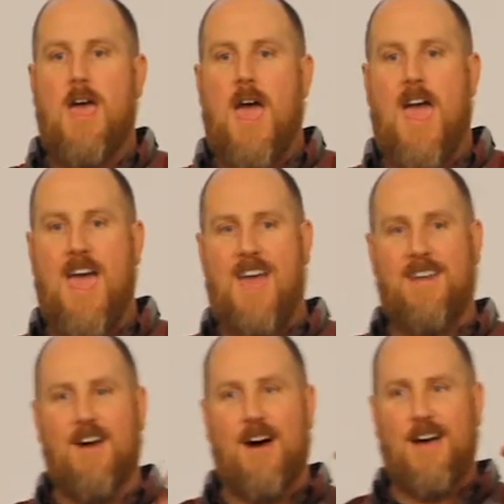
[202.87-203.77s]

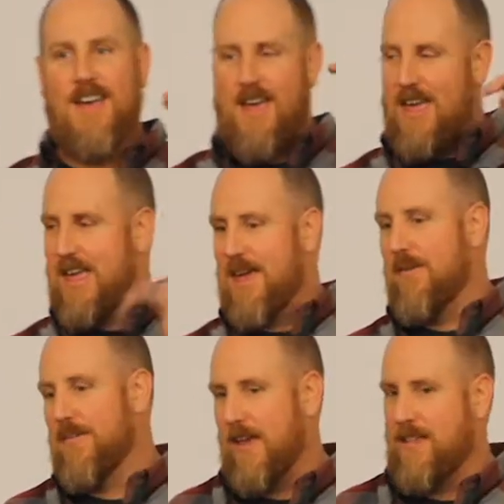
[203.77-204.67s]
And he
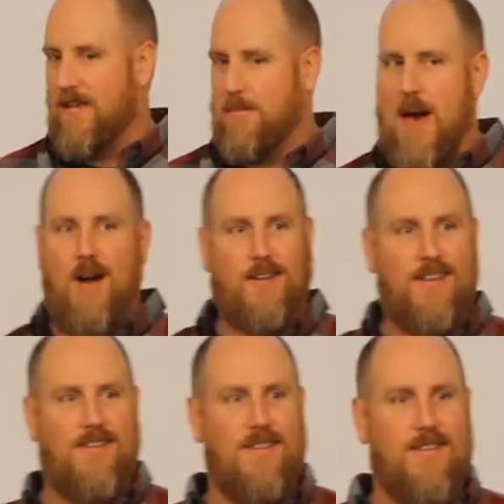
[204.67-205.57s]
gave us like these
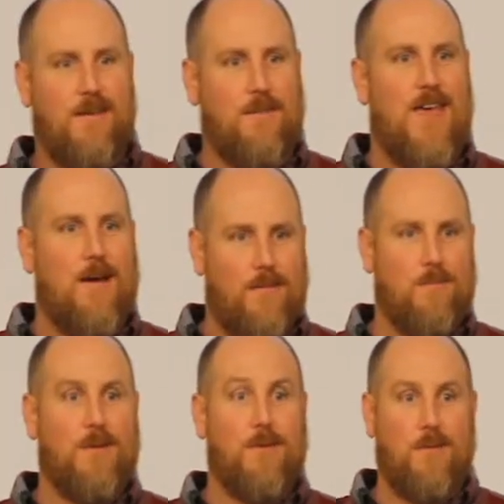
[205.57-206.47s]
balcony seats up in the House
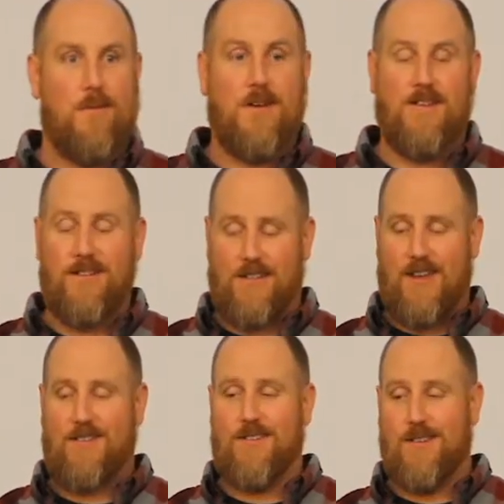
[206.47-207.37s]
of Blues so we could just
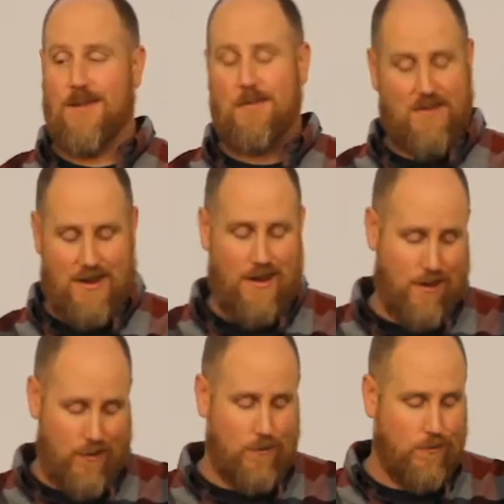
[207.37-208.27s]
like chill. It was like
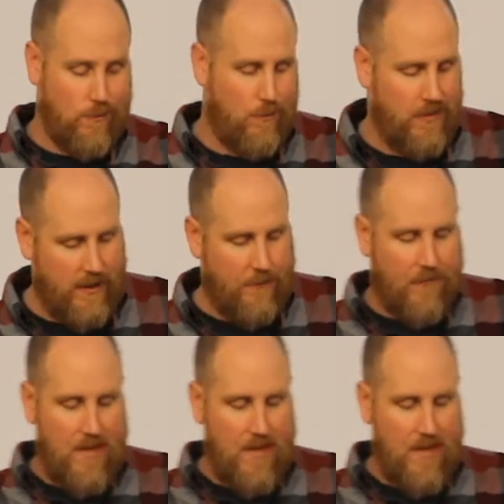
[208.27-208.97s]
a huge cool thing.